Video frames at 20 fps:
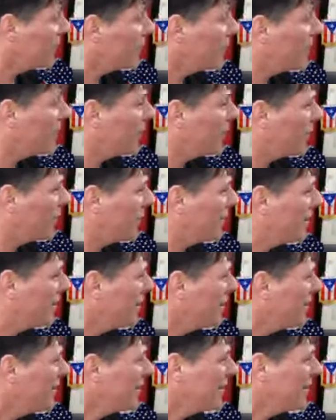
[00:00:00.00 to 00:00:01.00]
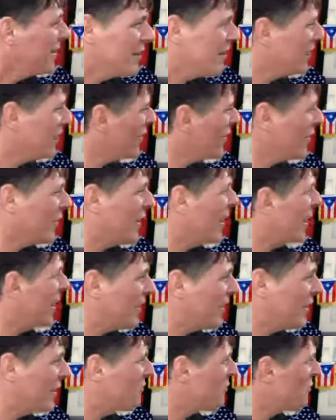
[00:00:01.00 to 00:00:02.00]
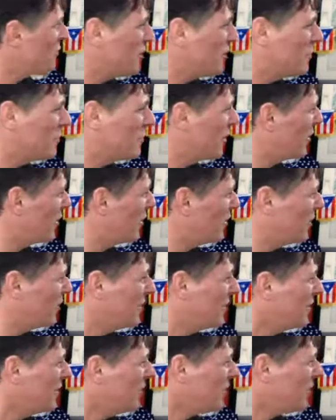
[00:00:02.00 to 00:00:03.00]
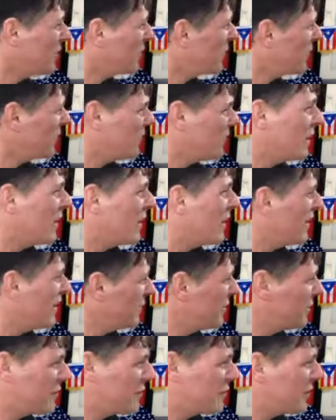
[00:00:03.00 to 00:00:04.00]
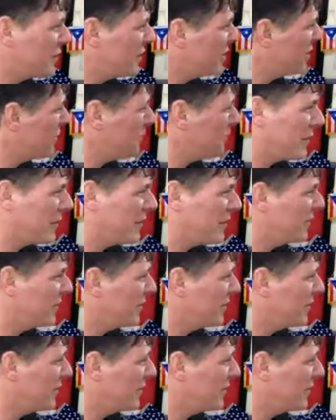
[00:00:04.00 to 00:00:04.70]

by the way, you don't have any freedom at all if you're not energy independent.